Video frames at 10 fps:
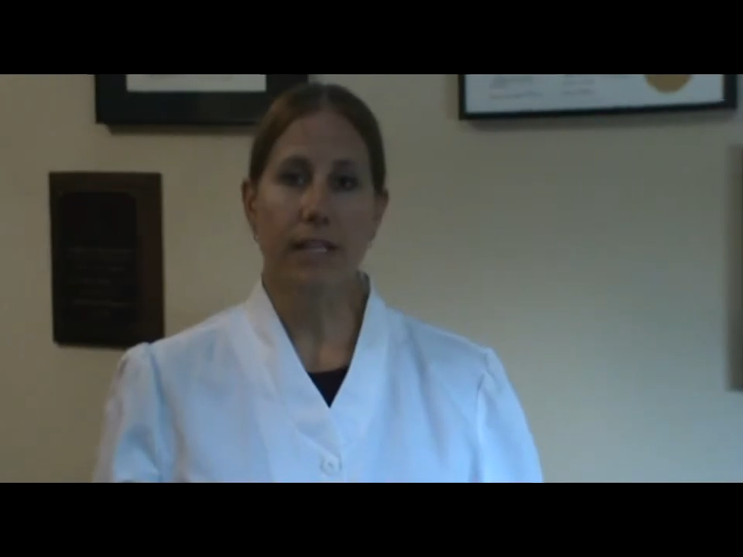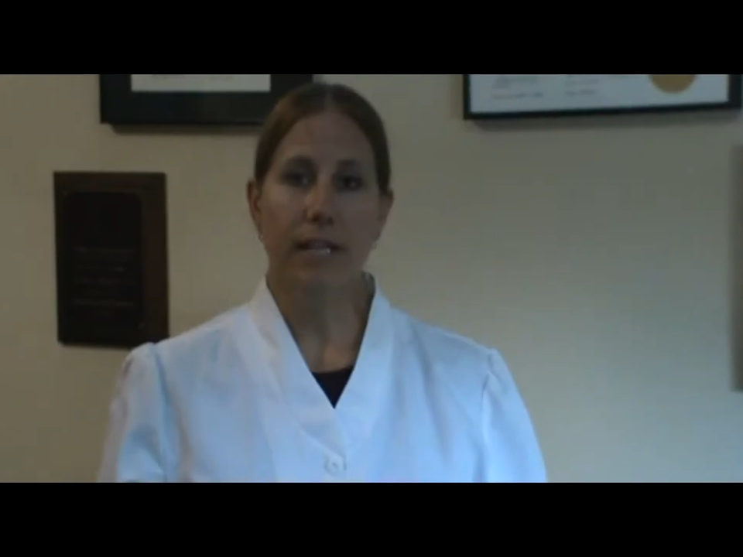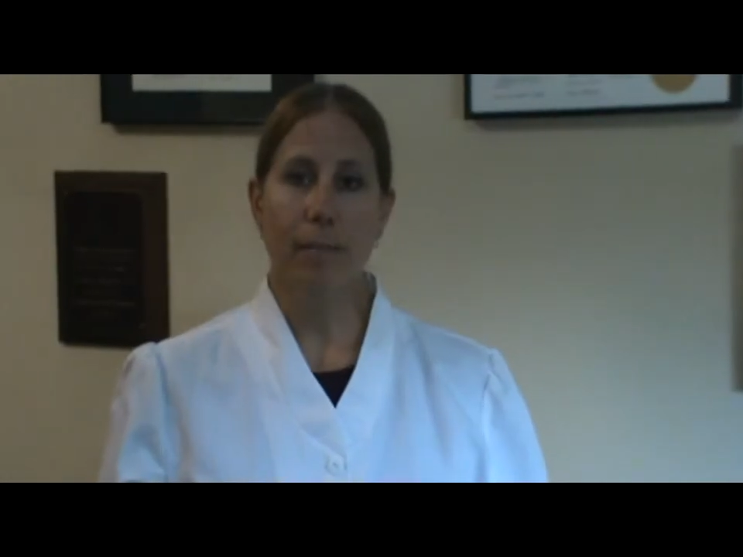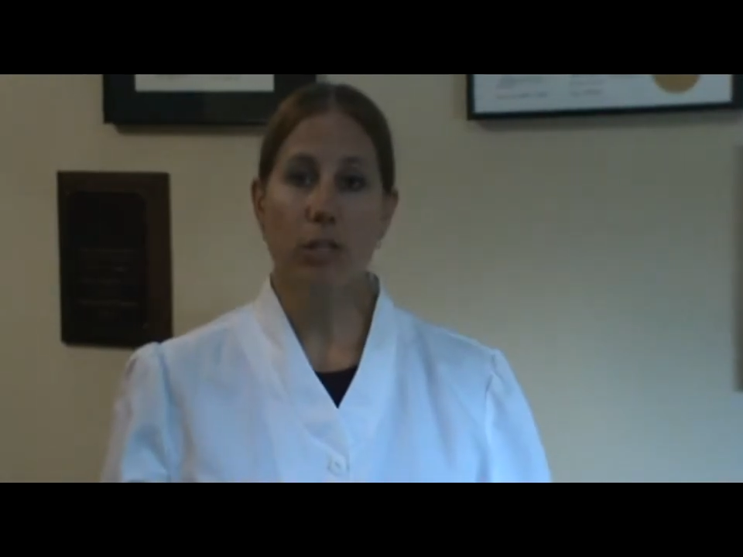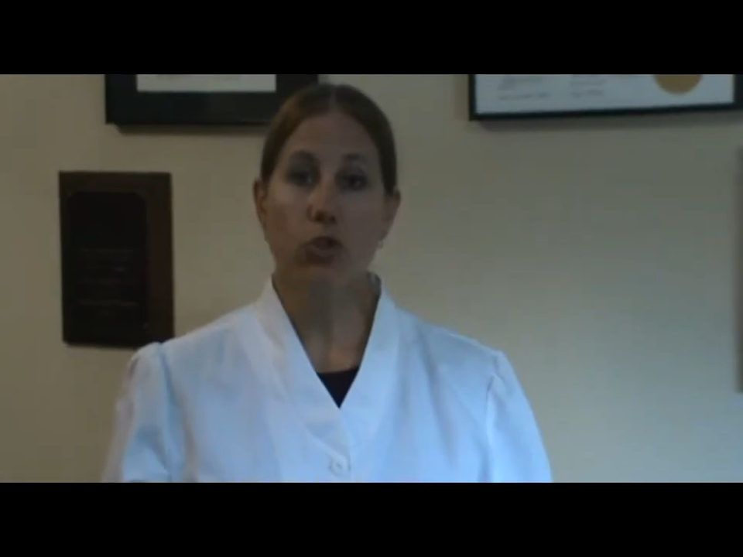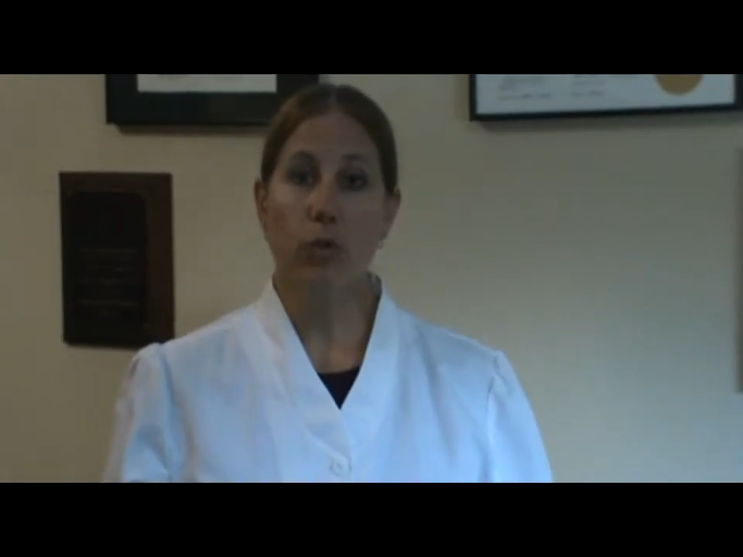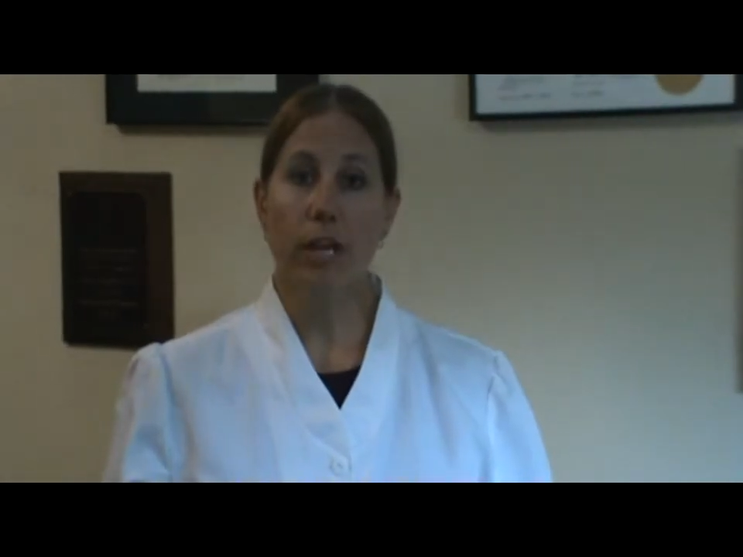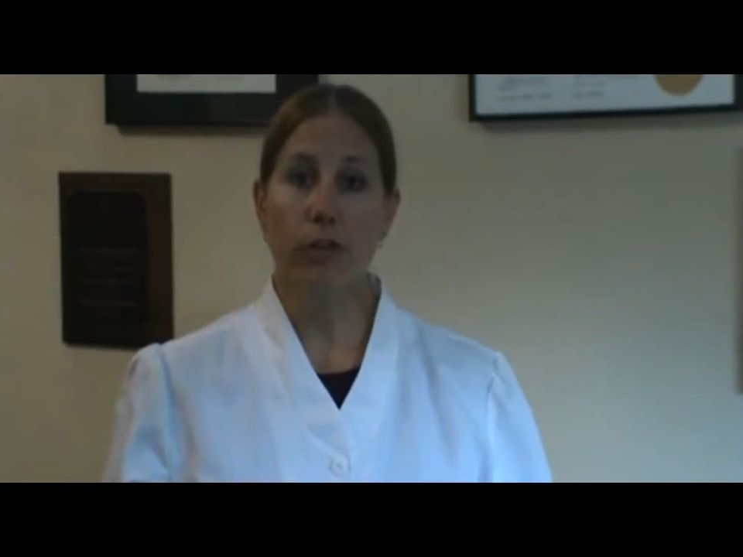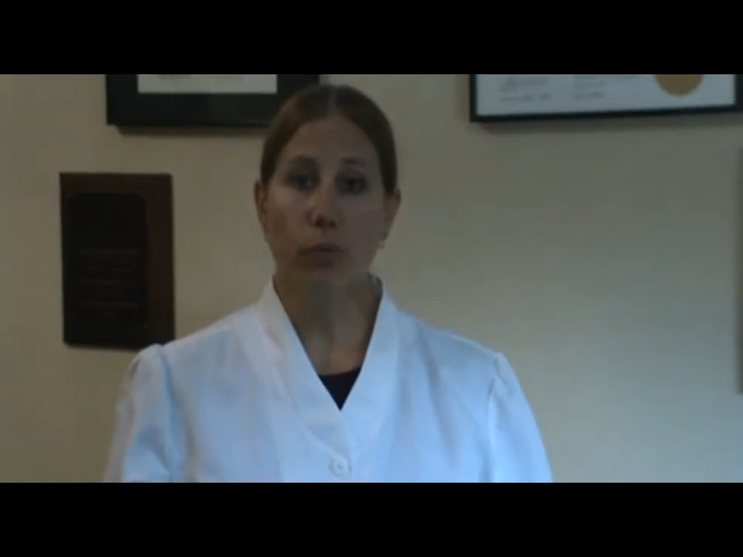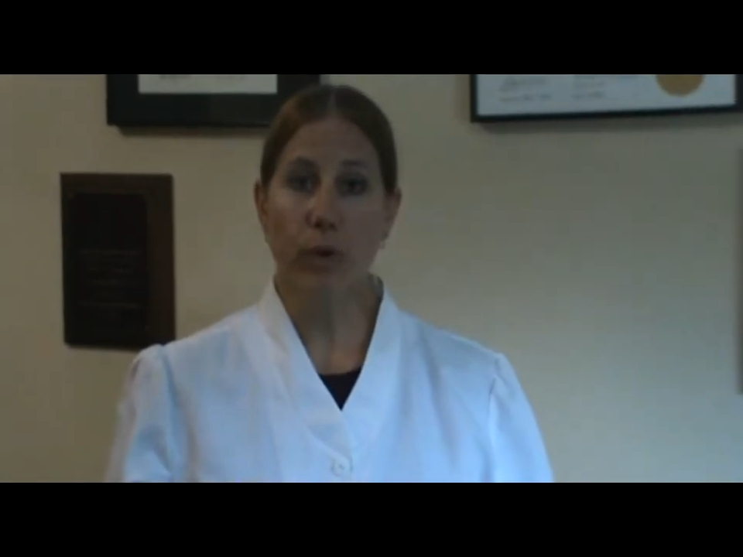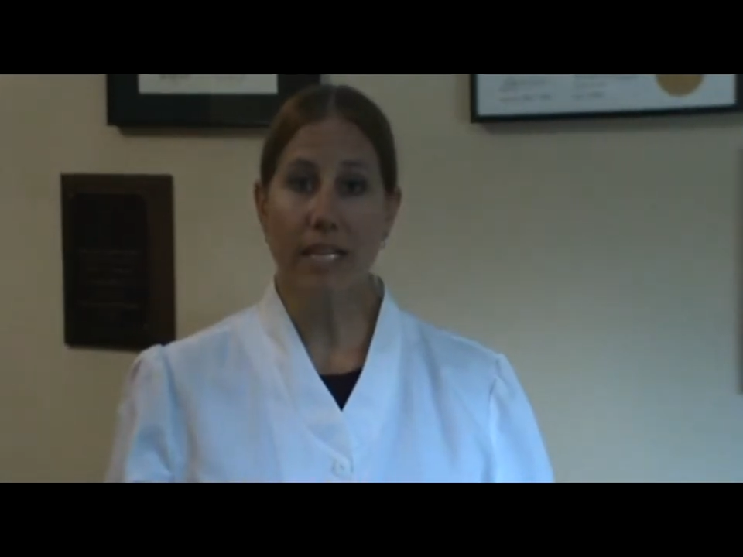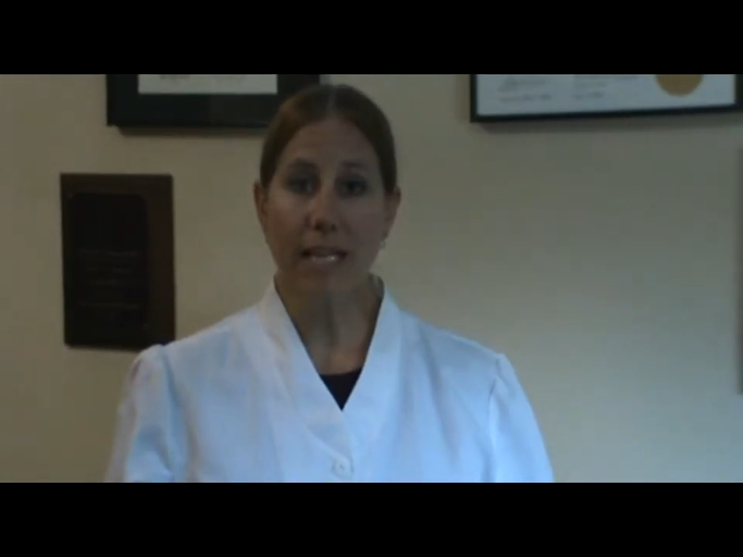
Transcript: to demonstrate 3